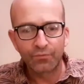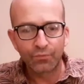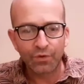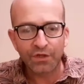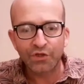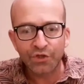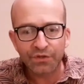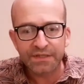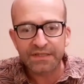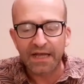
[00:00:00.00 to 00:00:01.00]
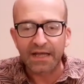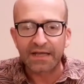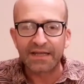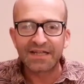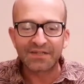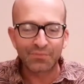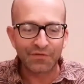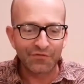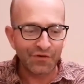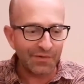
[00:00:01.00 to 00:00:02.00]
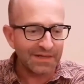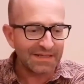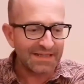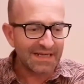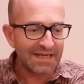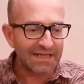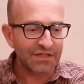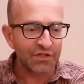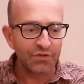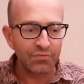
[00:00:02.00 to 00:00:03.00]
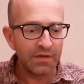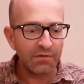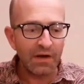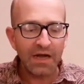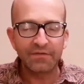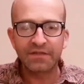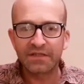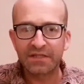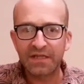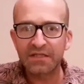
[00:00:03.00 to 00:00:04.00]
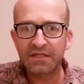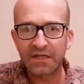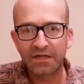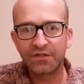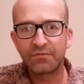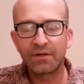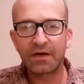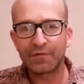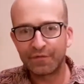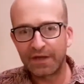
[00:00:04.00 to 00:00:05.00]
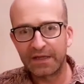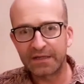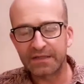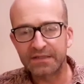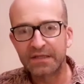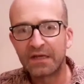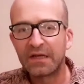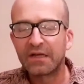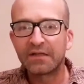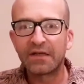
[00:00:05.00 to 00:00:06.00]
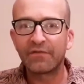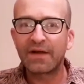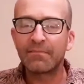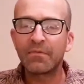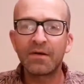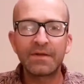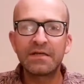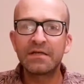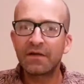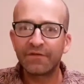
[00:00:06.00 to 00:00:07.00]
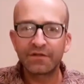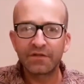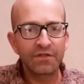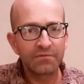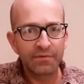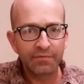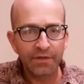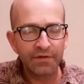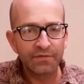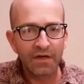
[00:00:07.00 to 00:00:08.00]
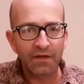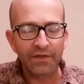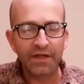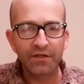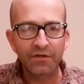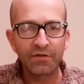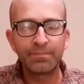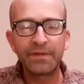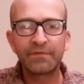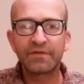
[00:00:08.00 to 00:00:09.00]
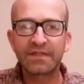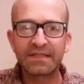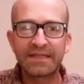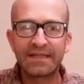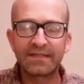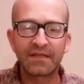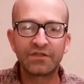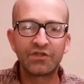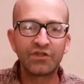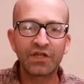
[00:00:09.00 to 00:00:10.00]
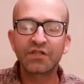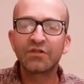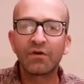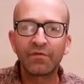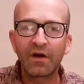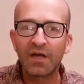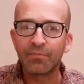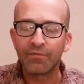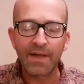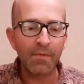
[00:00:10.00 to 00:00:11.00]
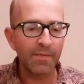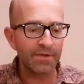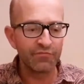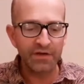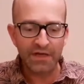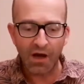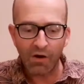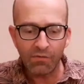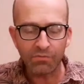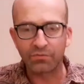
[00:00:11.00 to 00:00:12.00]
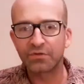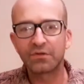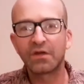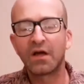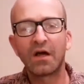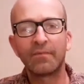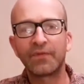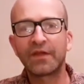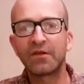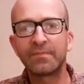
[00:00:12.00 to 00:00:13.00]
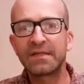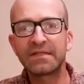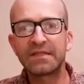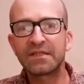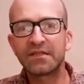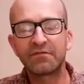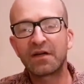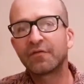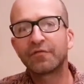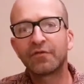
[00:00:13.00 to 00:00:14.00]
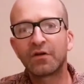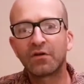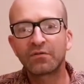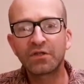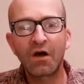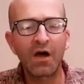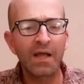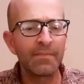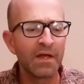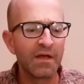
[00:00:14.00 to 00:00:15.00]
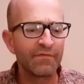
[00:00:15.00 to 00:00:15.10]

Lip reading: What I should say is with growing seedlings, you will have successes and you will have failures. Now that might be nothing to do with what you've done. It could be that the seeds are just not viable. They might be really old. They could have been sitting around for a long time.